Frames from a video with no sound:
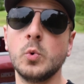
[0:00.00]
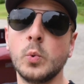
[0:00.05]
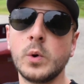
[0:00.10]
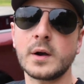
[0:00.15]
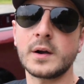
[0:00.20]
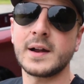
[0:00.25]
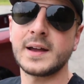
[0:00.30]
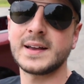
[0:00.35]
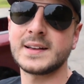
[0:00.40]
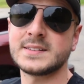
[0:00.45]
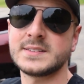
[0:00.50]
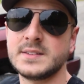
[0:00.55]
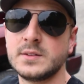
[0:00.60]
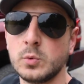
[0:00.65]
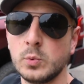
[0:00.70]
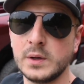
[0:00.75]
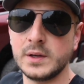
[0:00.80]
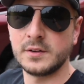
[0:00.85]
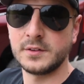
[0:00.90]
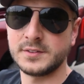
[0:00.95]
Whereas the
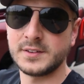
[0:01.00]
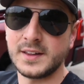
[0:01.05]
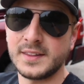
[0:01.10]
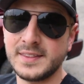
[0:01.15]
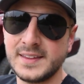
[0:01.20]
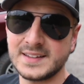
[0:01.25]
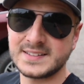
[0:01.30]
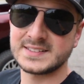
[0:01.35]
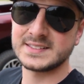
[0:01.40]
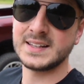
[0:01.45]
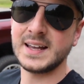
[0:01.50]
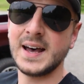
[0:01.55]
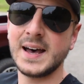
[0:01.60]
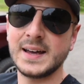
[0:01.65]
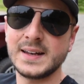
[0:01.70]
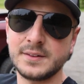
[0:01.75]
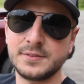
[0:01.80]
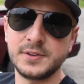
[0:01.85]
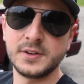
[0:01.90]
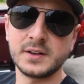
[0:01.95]
wheels on this
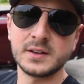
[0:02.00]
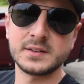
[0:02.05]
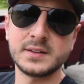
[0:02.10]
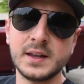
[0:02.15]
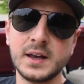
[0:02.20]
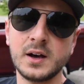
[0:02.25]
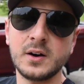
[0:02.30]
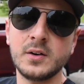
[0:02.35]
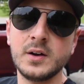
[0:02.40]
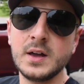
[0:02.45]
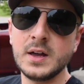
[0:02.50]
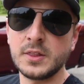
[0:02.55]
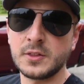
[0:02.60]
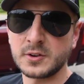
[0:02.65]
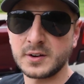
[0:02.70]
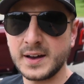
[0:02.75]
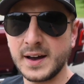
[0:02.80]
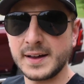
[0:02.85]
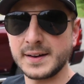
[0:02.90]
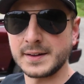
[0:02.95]
side, if you could tell,
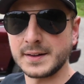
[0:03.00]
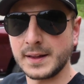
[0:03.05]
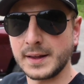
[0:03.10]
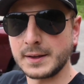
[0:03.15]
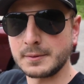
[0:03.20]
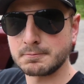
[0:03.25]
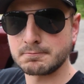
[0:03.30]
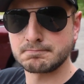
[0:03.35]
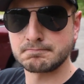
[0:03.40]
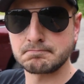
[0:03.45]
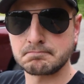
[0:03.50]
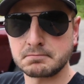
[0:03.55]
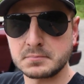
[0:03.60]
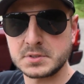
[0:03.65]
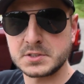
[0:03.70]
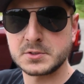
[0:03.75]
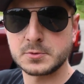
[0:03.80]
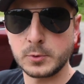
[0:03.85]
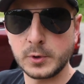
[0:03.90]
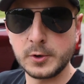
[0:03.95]
they're kind of like
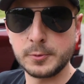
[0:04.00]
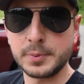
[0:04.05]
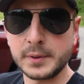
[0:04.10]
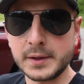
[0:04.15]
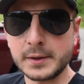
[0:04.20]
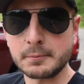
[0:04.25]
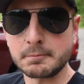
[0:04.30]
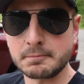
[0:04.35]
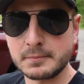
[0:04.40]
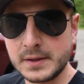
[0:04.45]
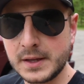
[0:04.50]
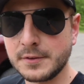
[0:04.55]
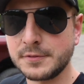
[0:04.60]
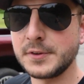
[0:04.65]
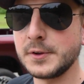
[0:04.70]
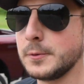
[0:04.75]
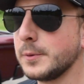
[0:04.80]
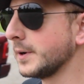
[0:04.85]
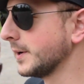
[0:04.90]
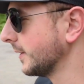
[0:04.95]
swooping,
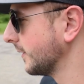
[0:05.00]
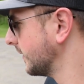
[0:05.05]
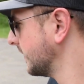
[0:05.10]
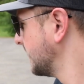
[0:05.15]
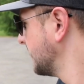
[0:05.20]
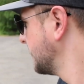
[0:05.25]
if you will.